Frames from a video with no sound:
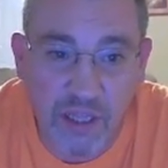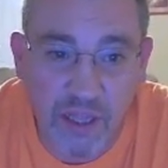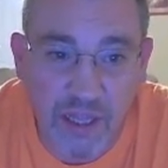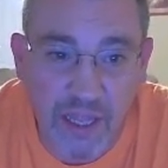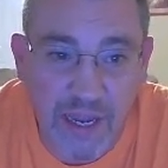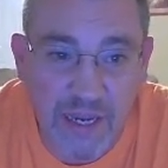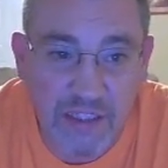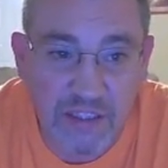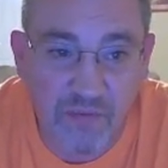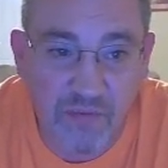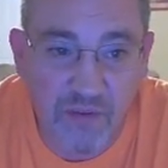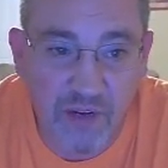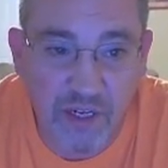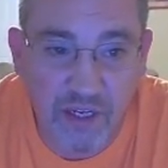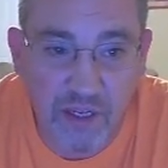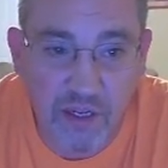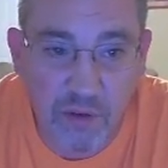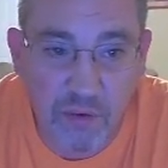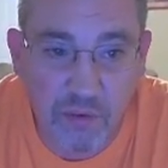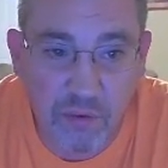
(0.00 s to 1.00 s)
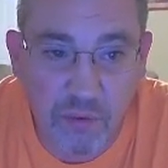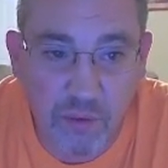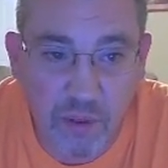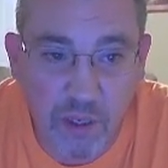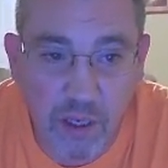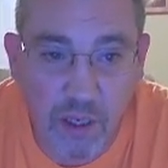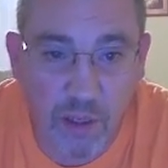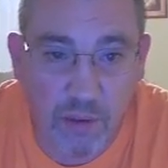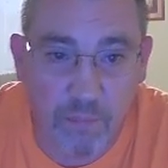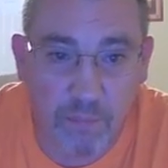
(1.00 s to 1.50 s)
last video,
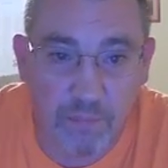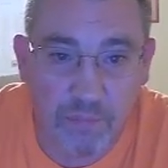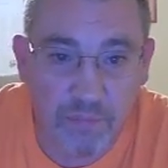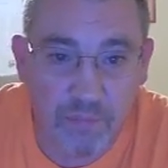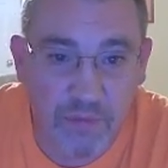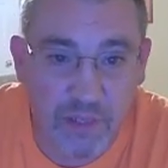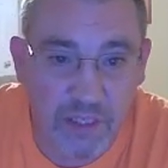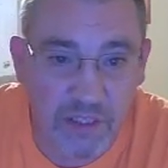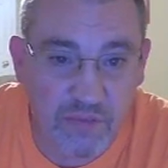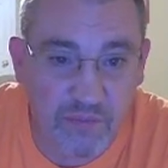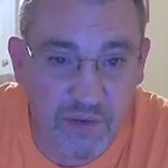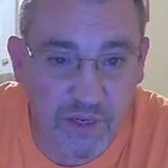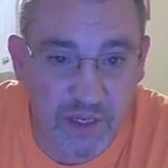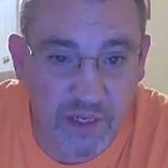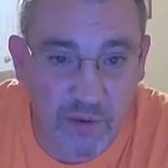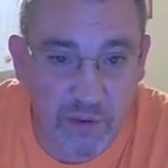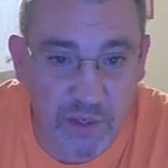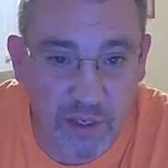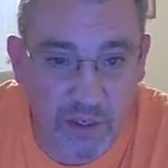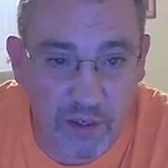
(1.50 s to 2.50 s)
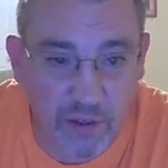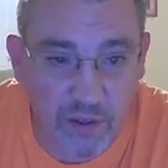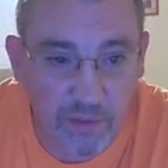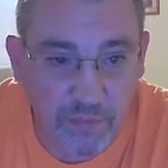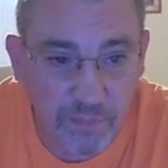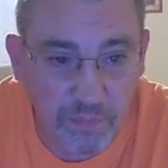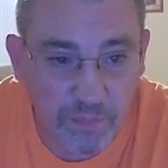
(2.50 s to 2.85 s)
um, this video here.